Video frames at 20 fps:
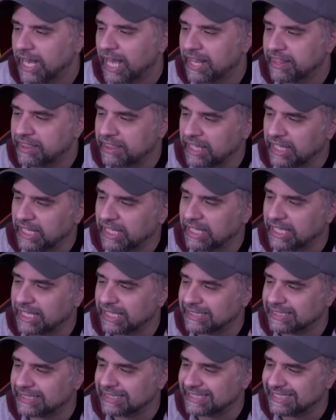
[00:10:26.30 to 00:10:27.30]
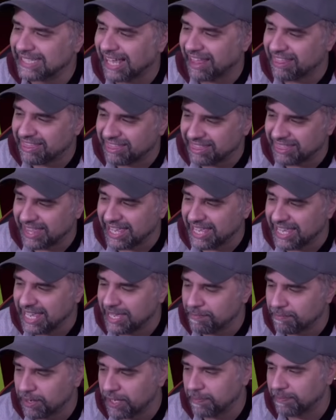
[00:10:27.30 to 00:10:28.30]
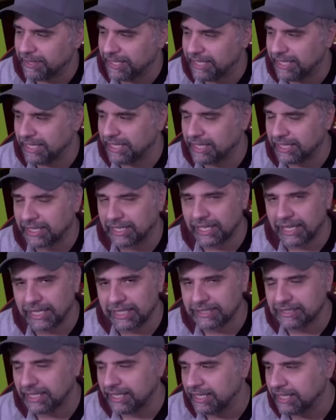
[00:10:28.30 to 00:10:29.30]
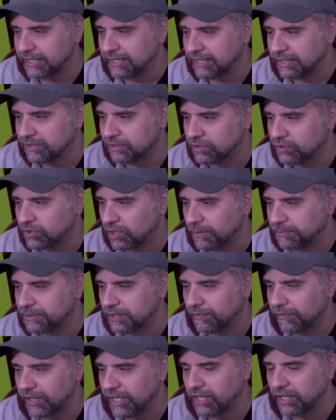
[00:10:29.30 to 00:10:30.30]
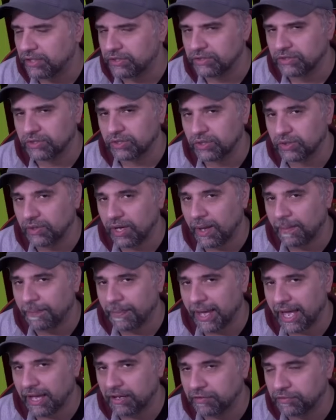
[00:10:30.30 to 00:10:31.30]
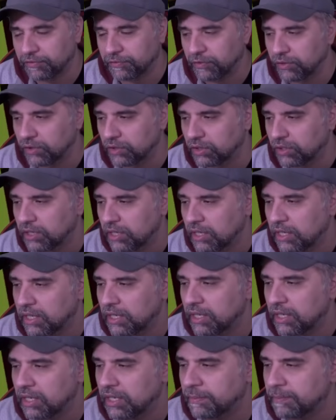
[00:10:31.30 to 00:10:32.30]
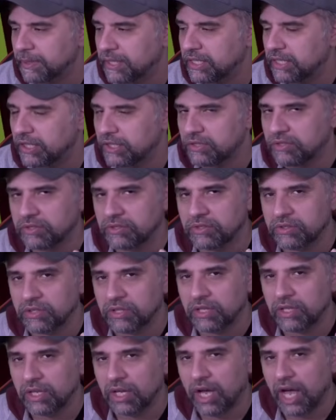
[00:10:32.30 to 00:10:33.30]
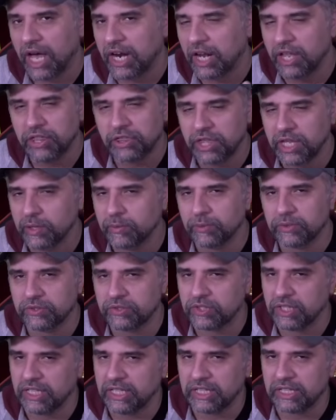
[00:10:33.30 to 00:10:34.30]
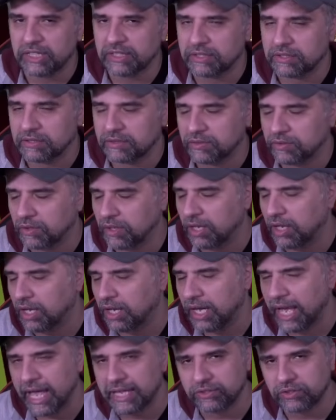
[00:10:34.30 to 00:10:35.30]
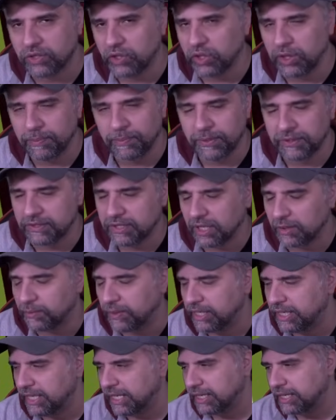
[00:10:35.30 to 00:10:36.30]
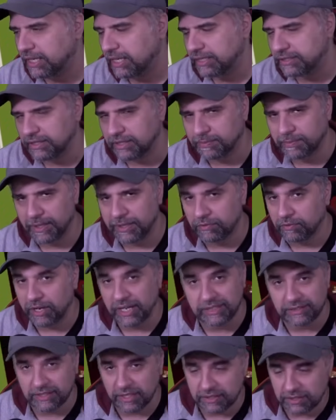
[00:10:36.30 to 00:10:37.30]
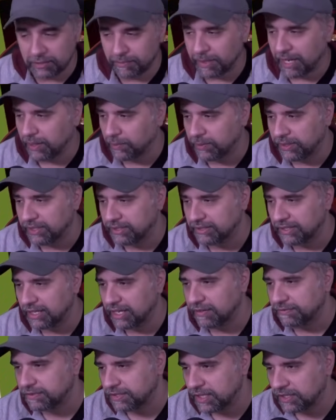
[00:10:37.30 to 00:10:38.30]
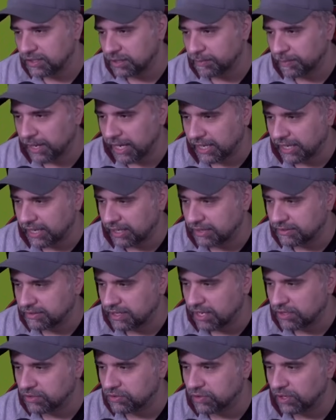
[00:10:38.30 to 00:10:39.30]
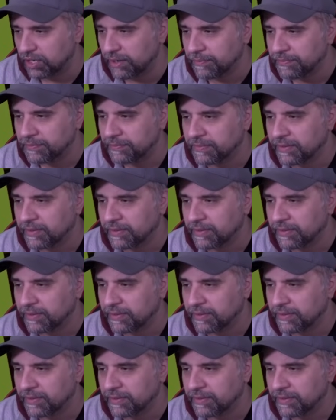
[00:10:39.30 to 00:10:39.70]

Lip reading: I think it might be Niakate that's dropped if he goes to a back four, because I don't think we'll see this as Cooper's done when Niakate's played right centre back, when he's a left centre back, etc.